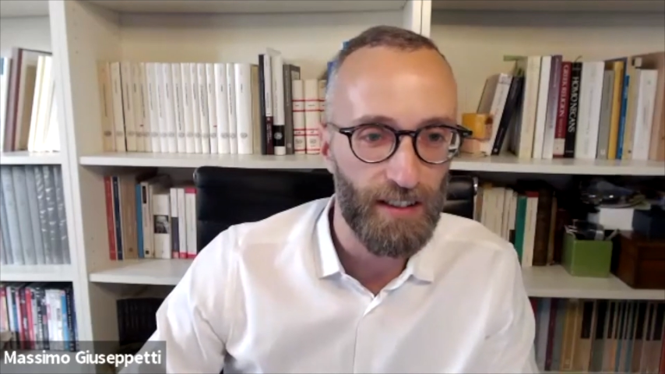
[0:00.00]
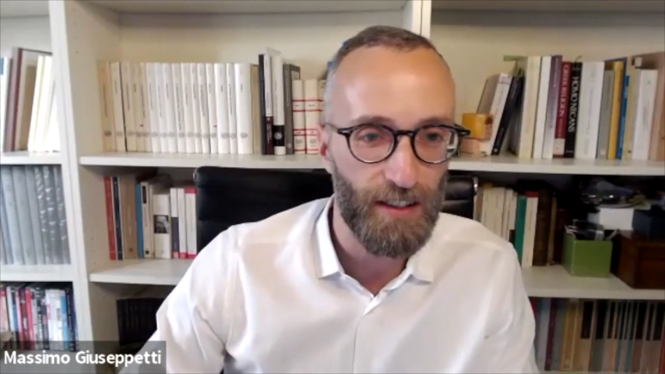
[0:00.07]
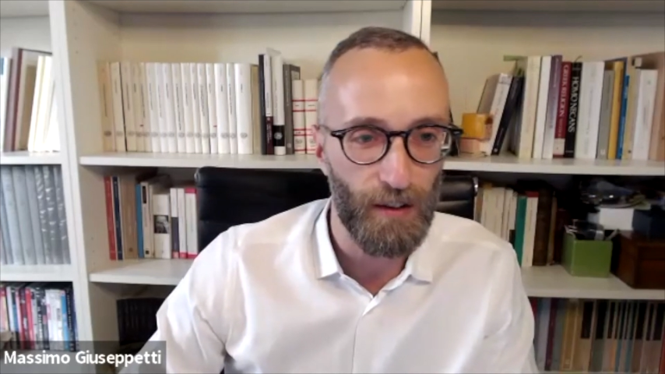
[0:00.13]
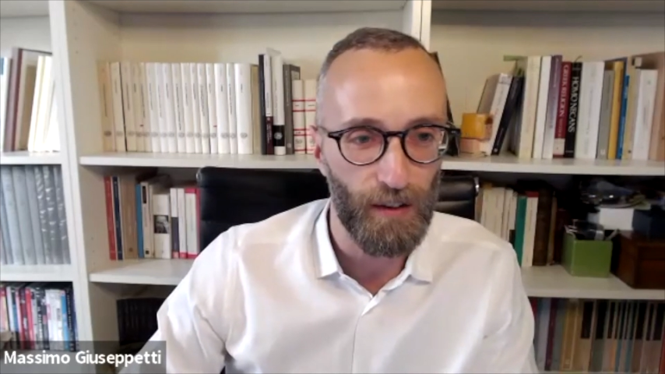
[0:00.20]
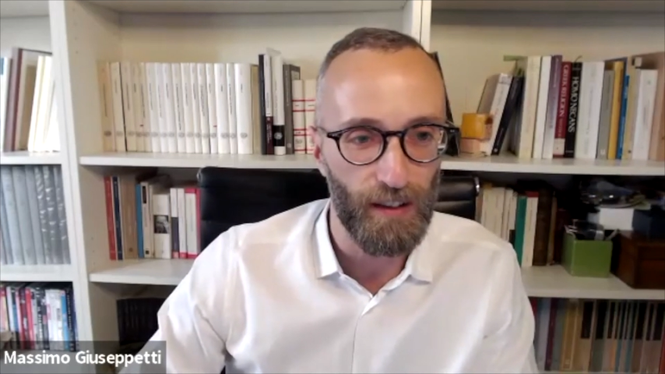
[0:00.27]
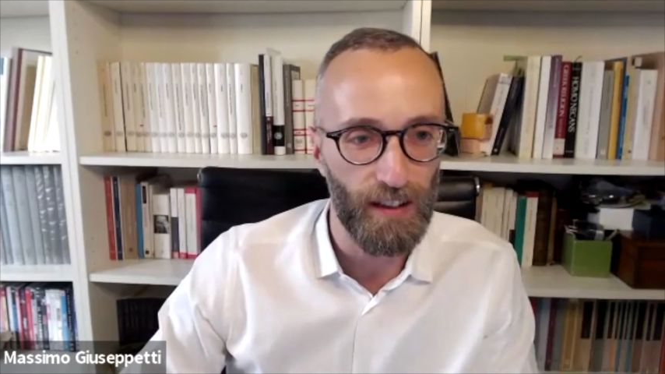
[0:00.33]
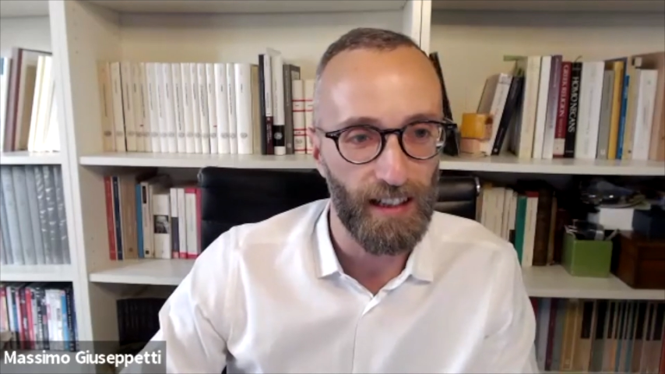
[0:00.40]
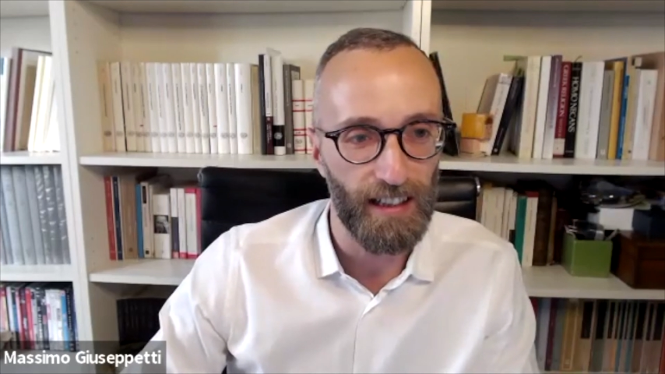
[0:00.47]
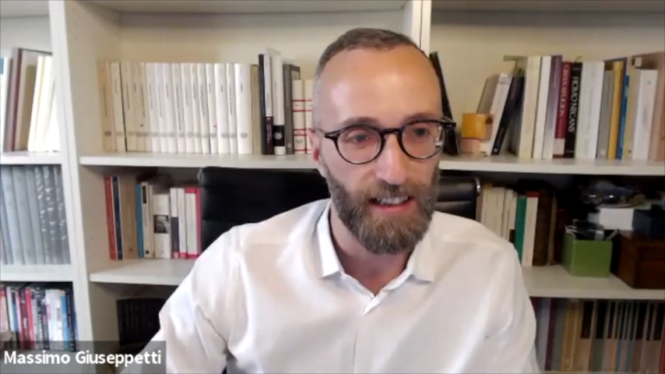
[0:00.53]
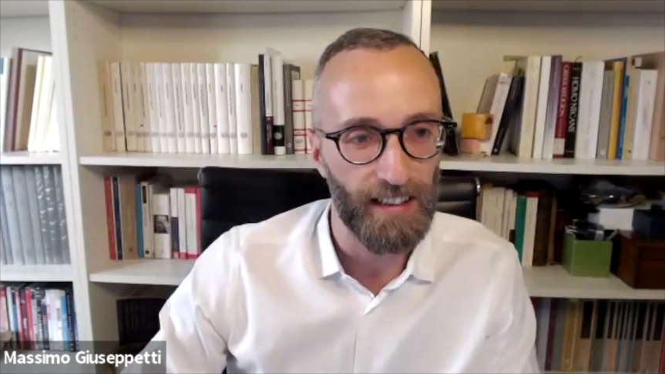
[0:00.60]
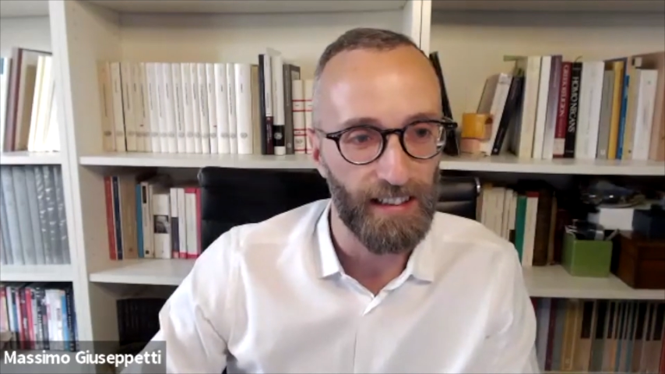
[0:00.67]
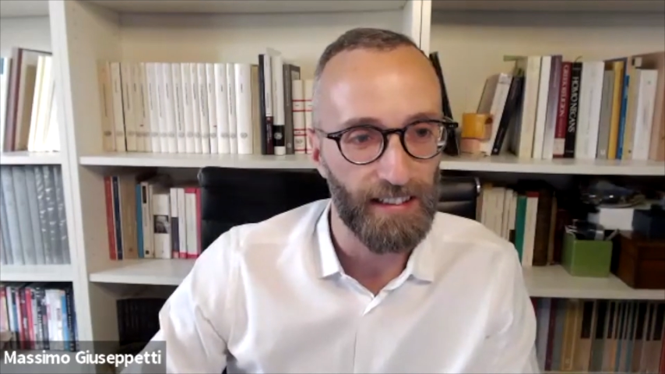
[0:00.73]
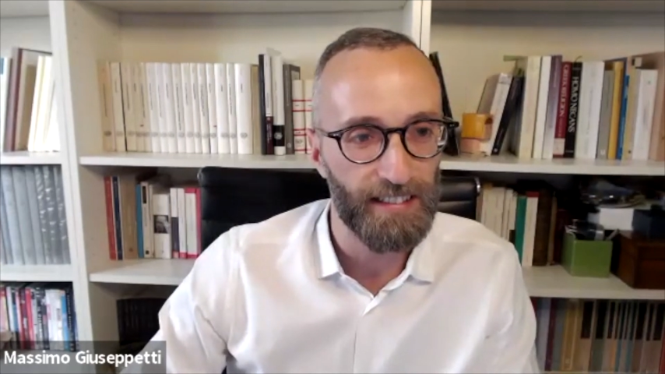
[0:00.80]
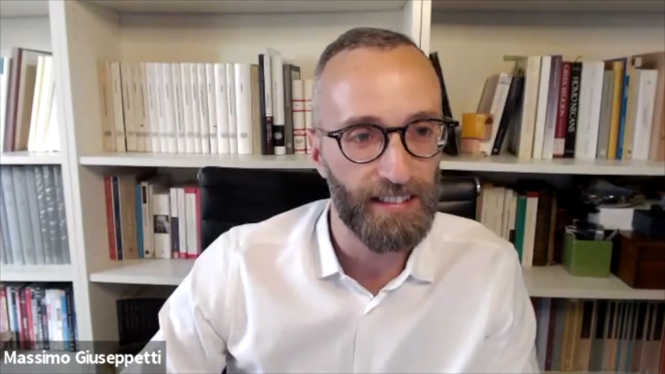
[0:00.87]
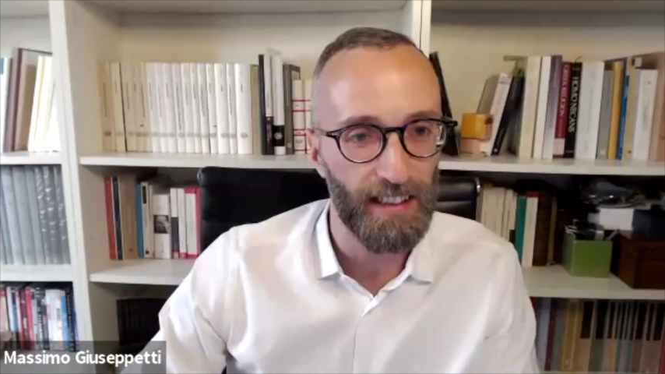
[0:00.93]
So I
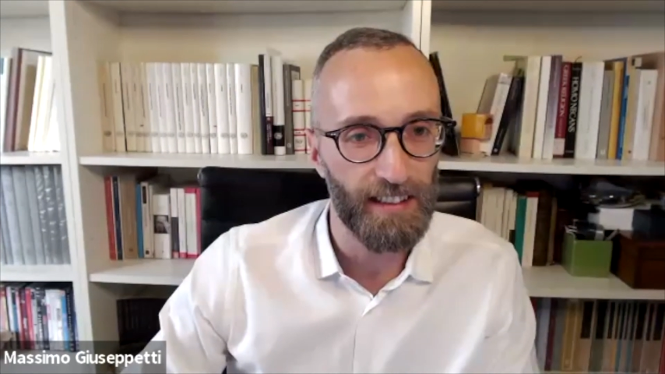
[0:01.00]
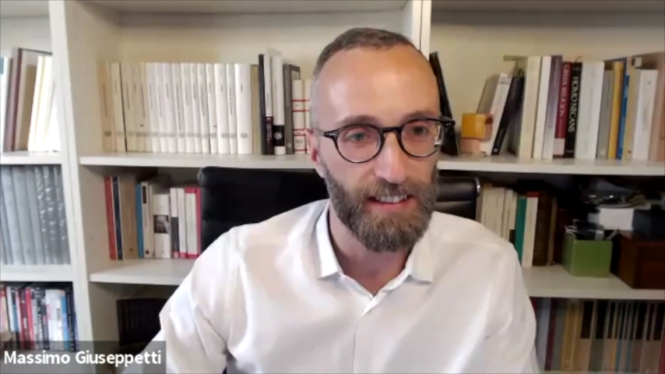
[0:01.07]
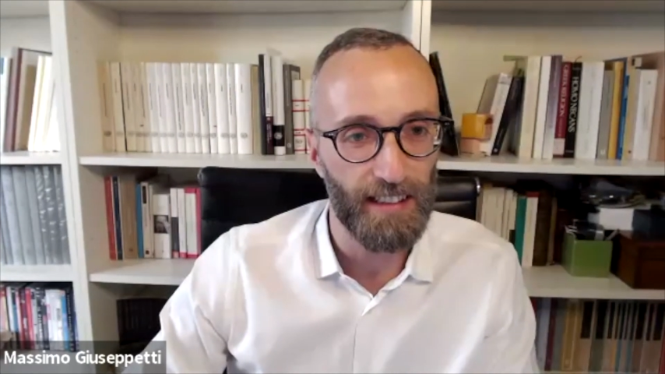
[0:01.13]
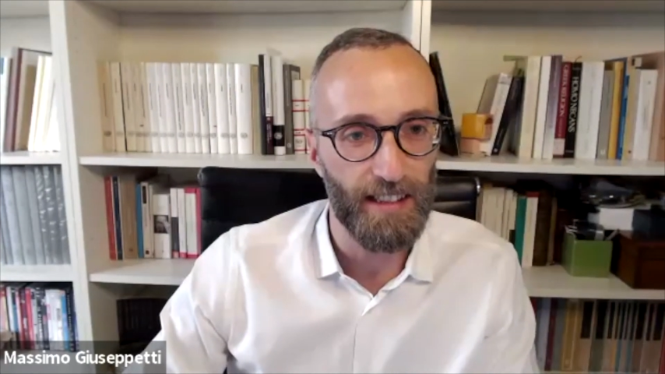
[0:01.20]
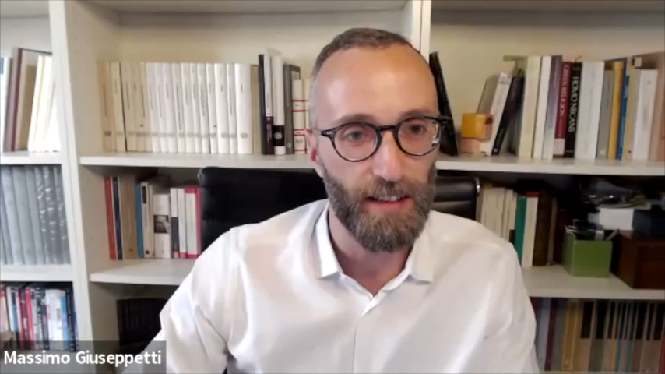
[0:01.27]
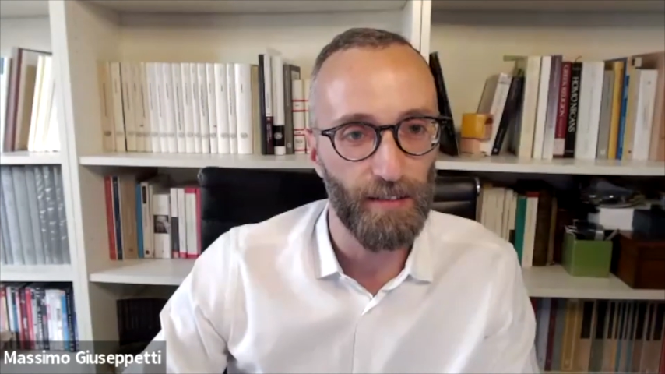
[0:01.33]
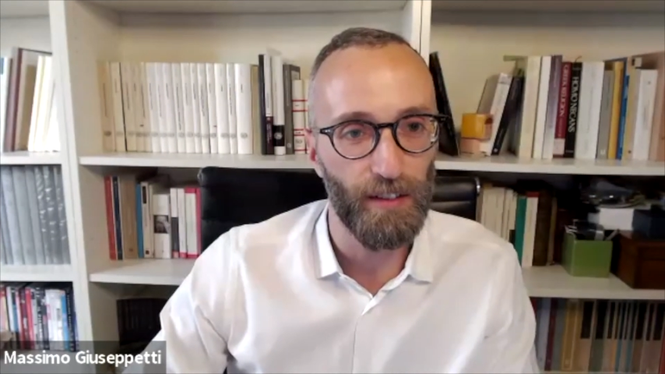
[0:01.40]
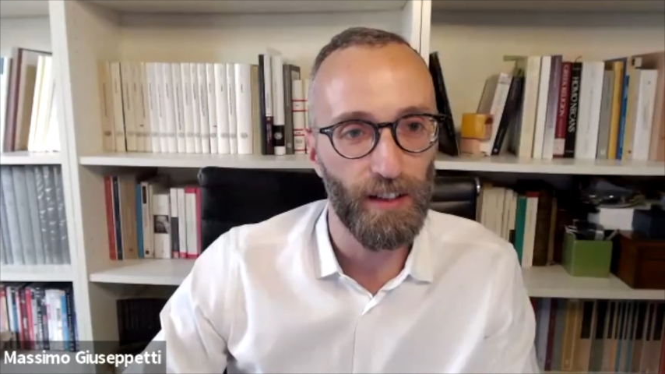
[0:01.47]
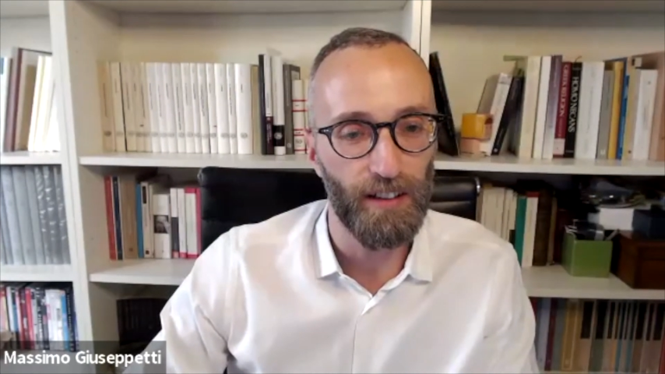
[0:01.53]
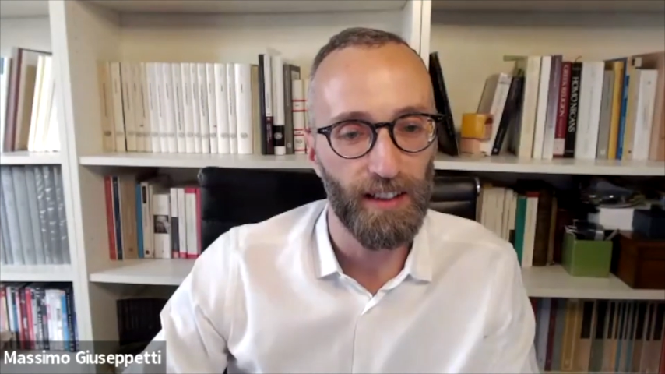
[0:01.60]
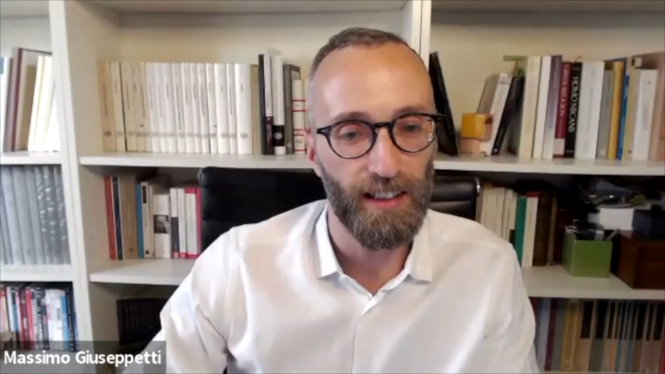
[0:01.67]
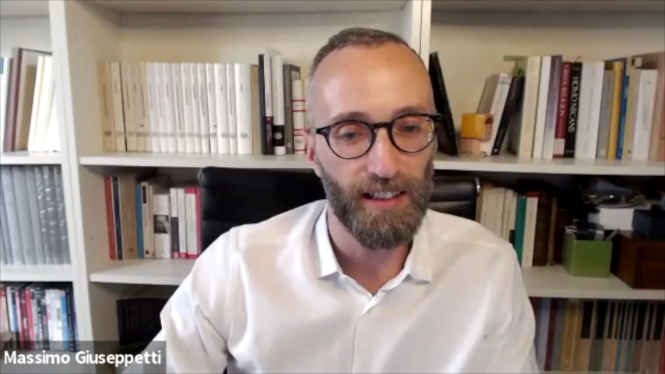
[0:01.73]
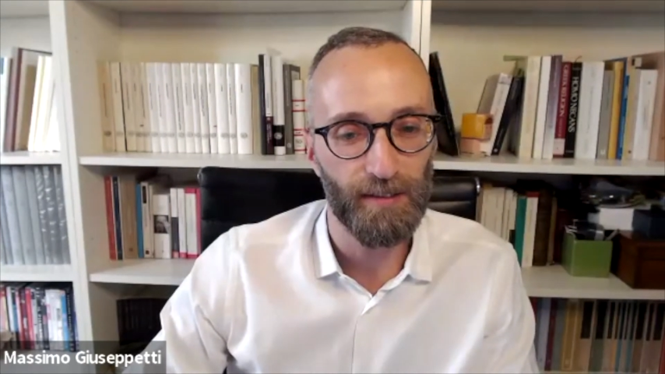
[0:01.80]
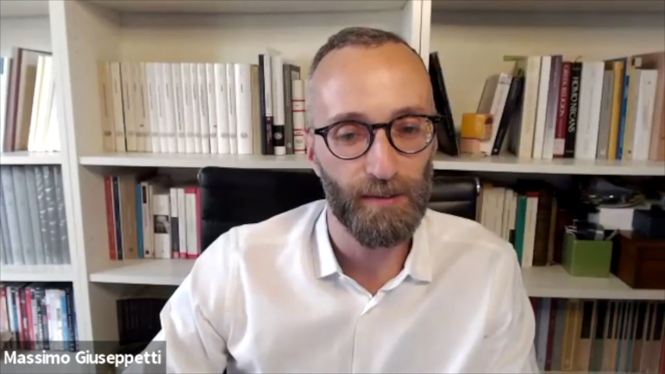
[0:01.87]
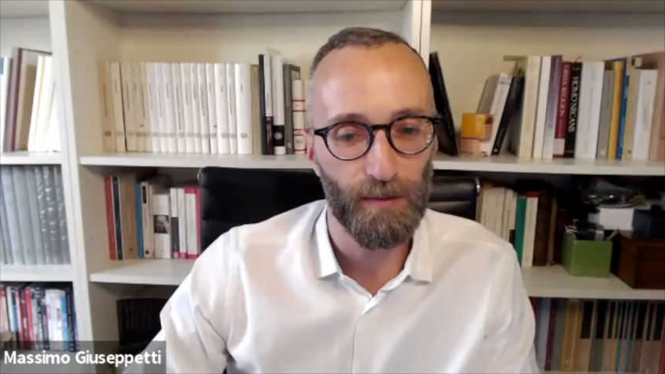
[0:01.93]
take it as a
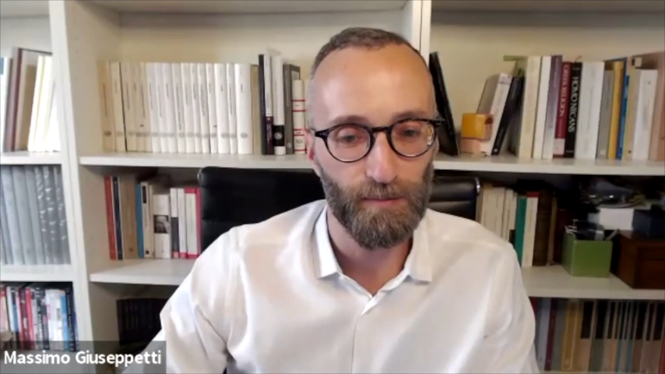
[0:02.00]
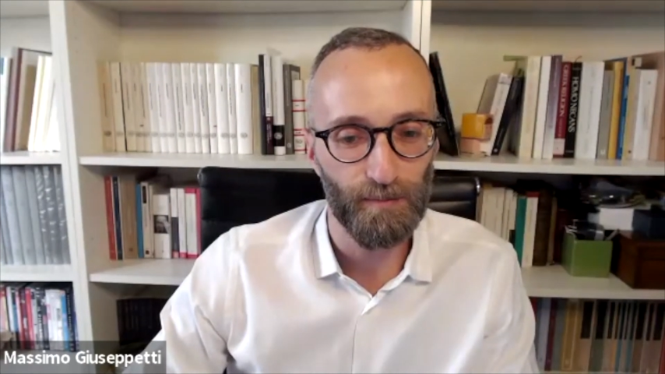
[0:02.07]
very